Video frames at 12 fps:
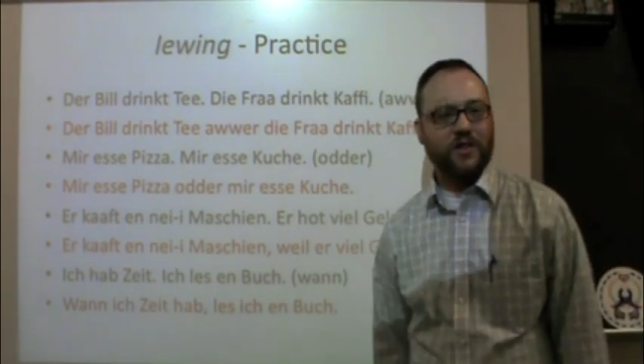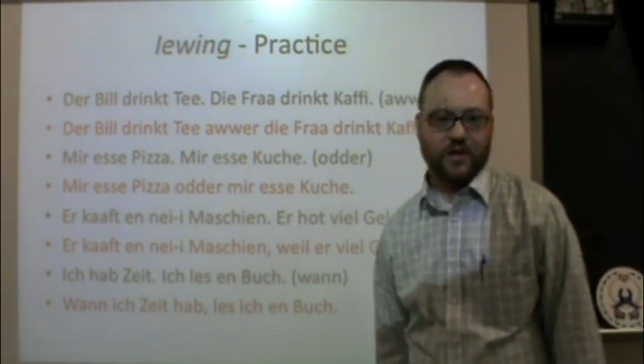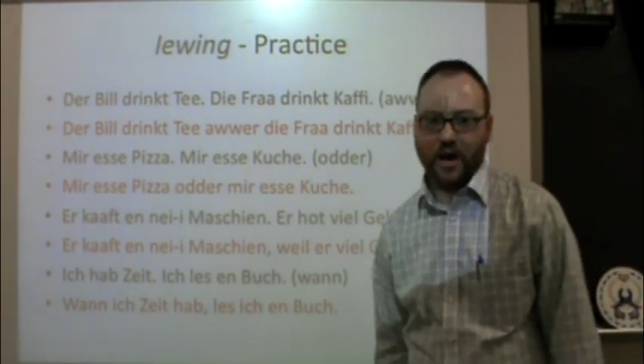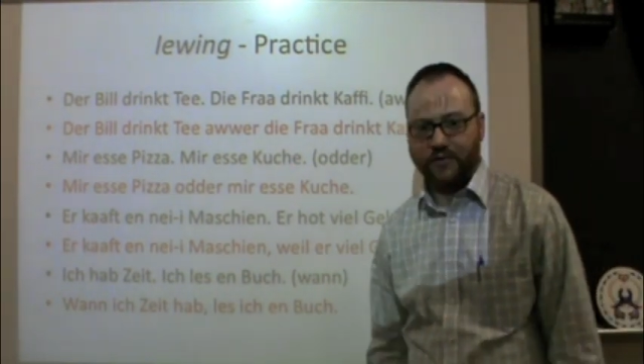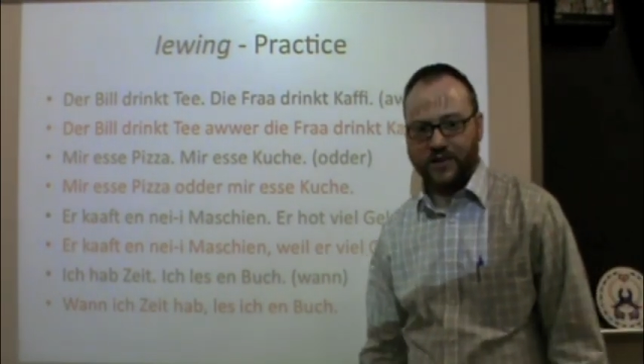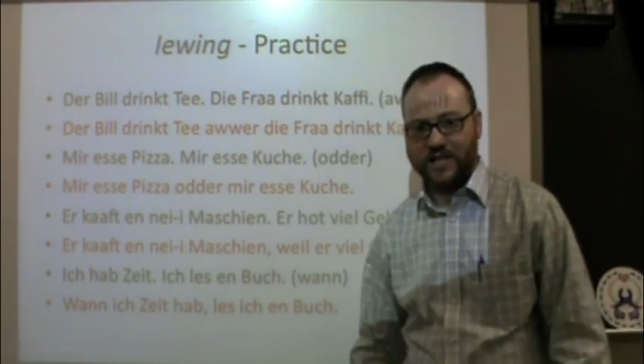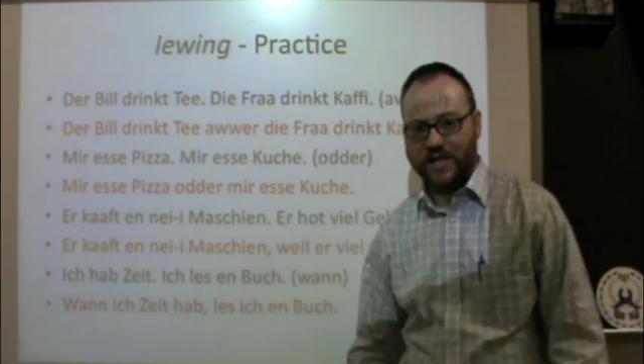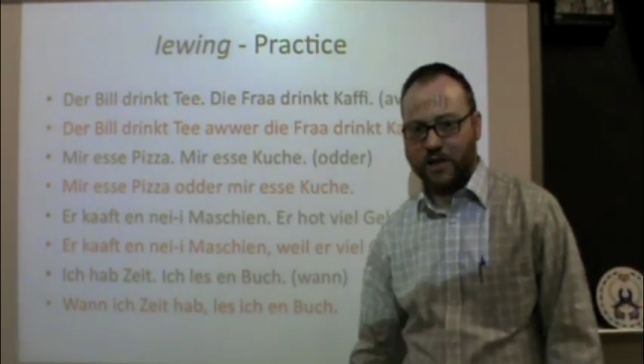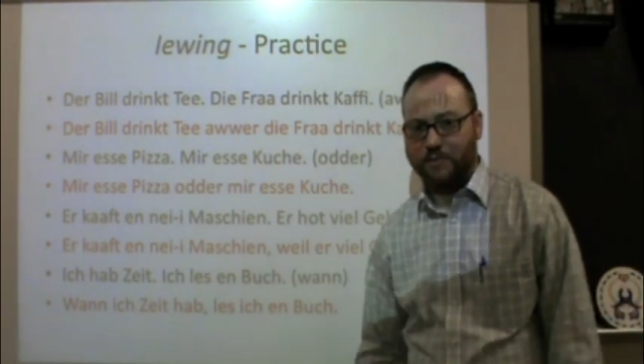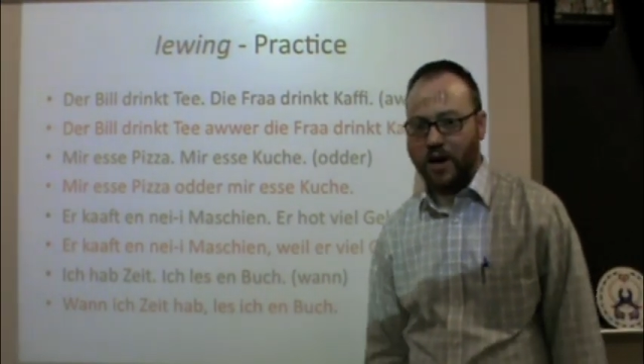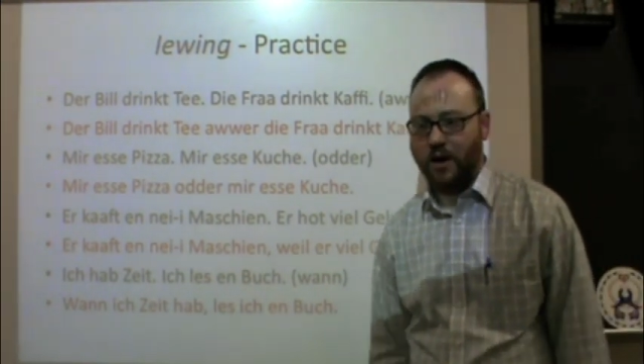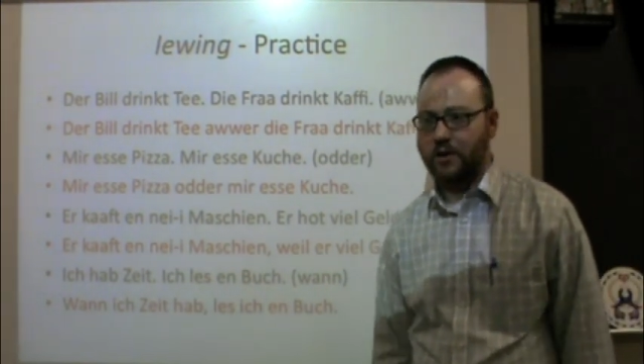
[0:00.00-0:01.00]
The toughest thing
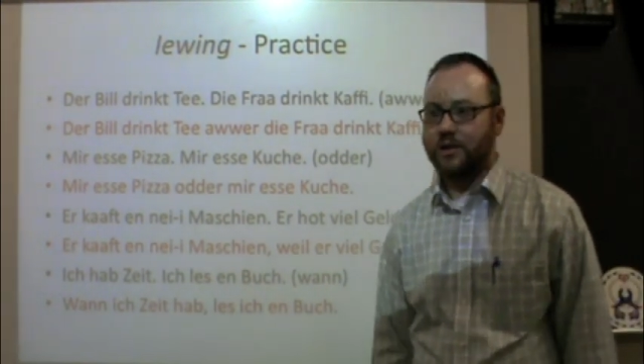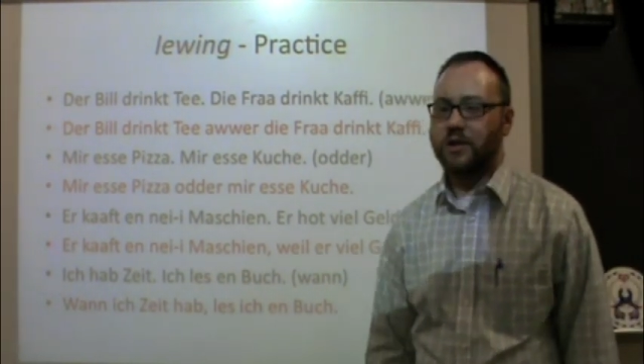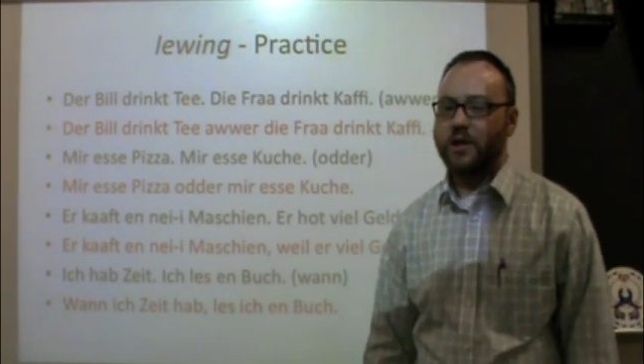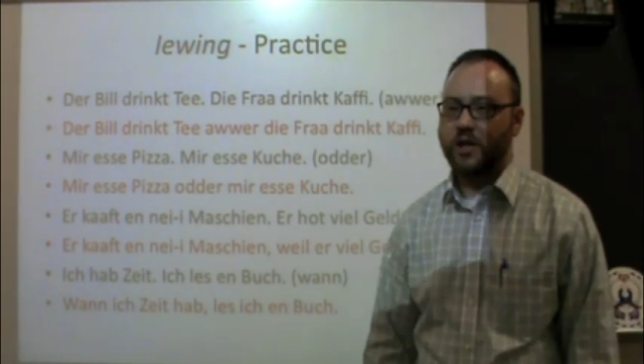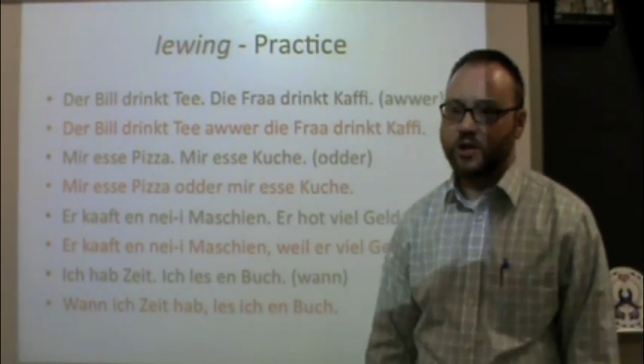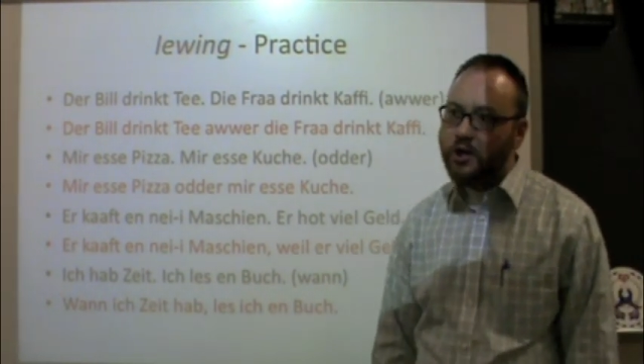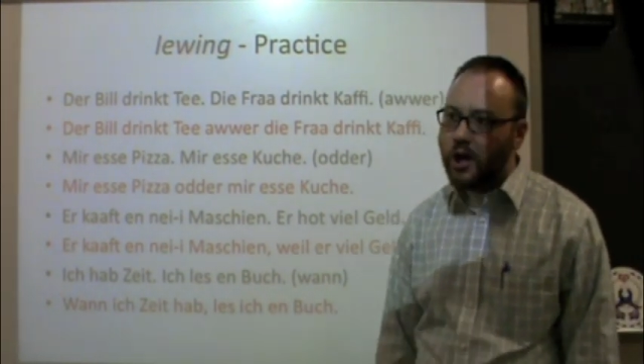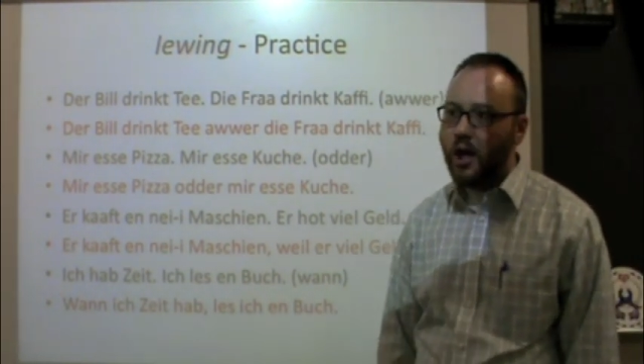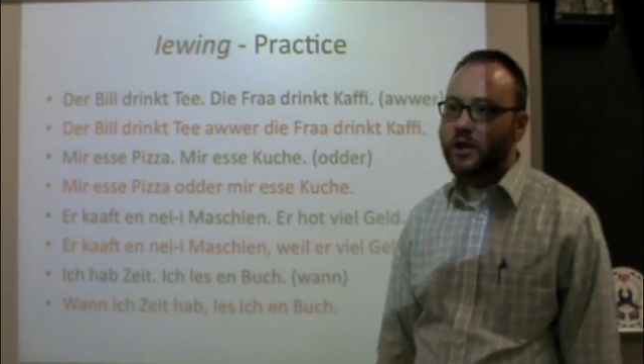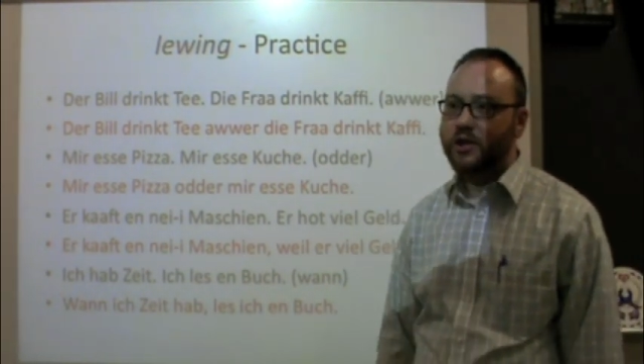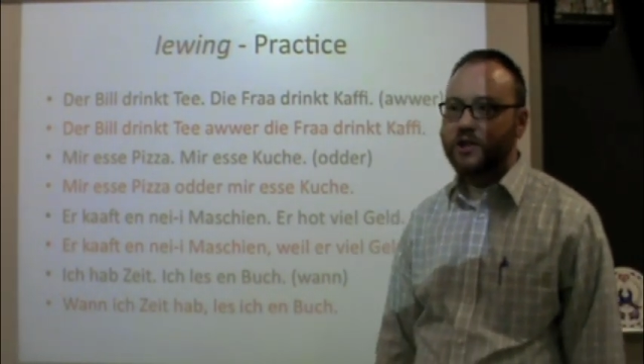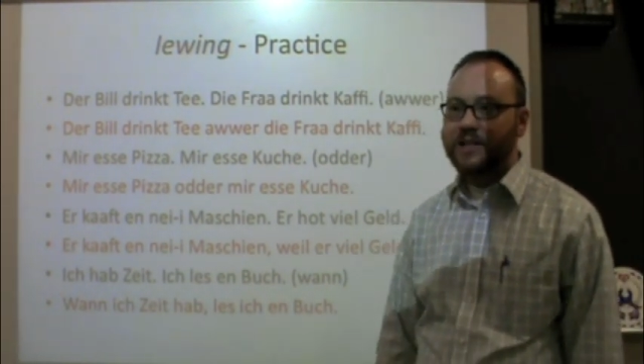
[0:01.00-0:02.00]
about
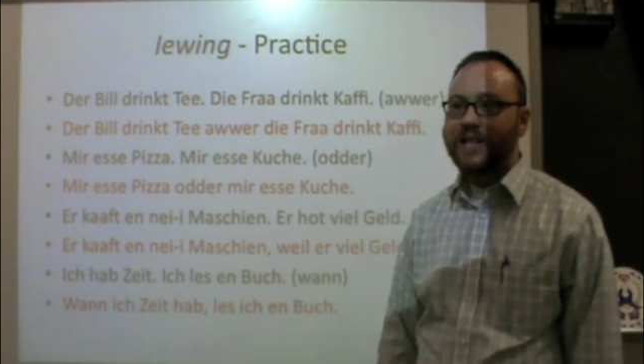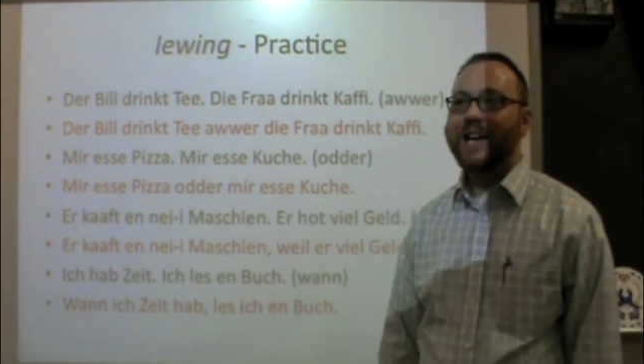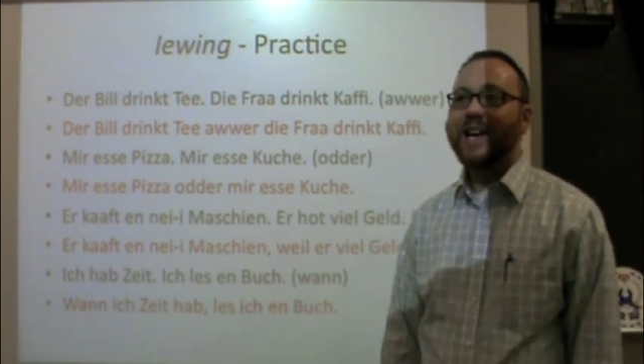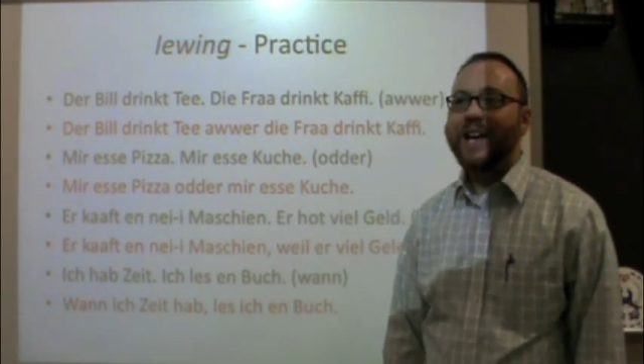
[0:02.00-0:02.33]
conjunctions